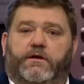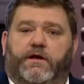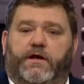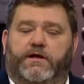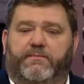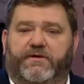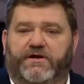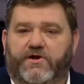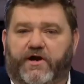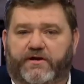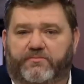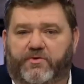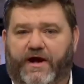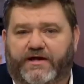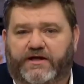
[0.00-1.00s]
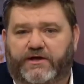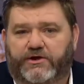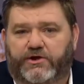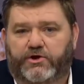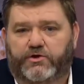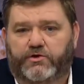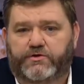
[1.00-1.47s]
In a big night of breaking
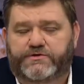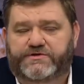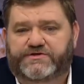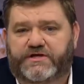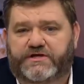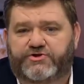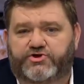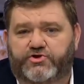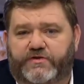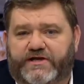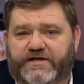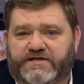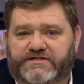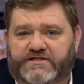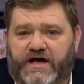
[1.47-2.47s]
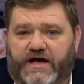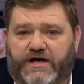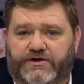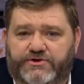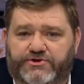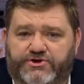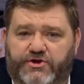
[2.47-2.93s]
news, Julian
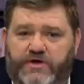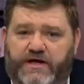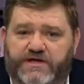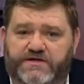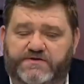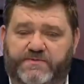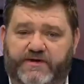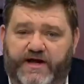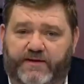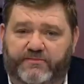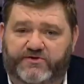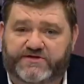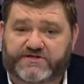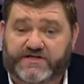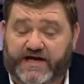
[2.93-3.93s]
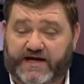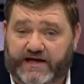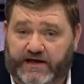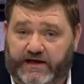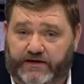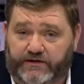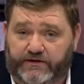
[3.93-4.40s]
Assange has been able to stay
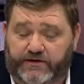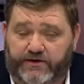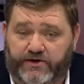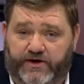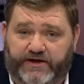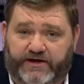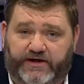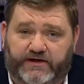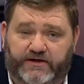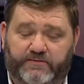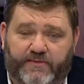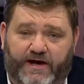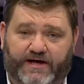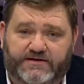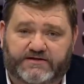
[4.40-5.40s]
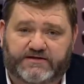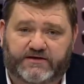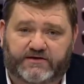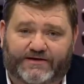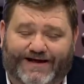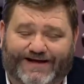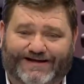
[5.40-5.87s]
in the United Kingdom
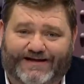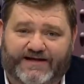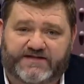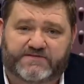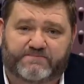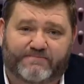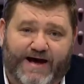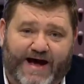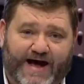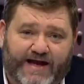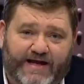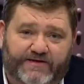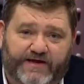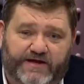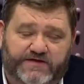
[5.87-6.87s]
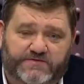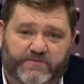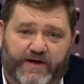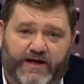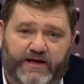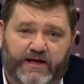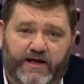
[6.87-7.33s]
until at least May. That is
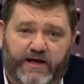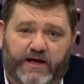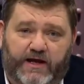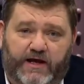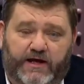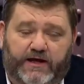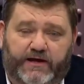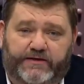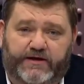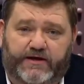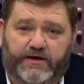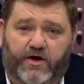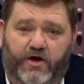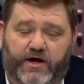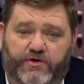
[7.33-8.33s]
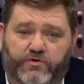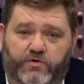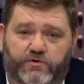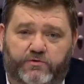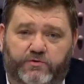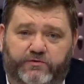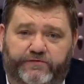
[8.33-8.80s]
when the High
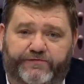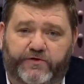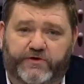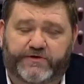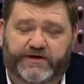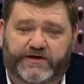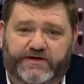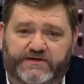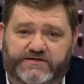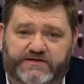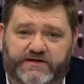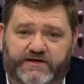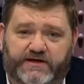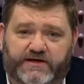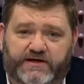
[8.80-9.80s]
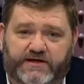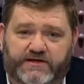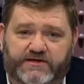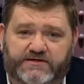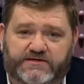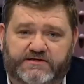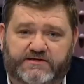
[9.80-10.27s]
Court will further consider
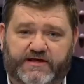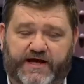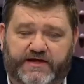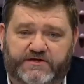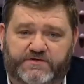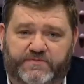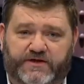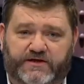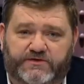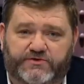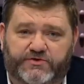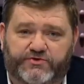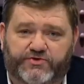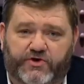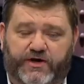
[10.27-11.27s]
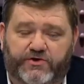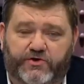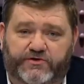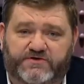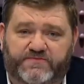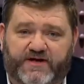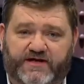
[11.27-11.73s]
his latest bid to try
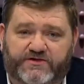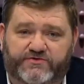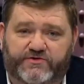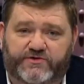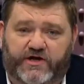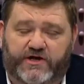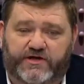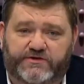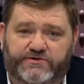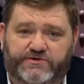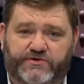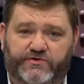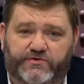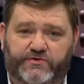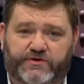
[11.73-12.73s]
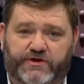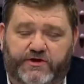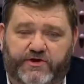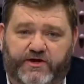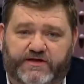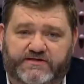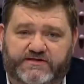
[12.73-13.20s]
not to be extradited to the
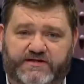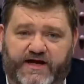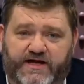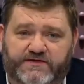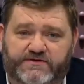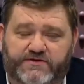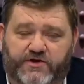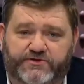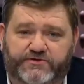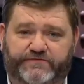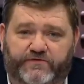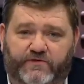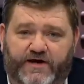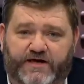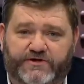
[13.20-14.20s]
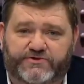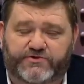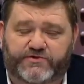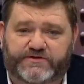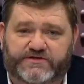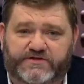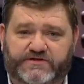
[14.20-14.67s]
United States. Nigel Farage
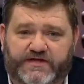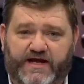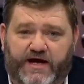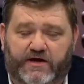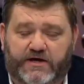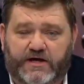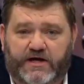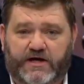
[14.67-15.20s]
joins us now.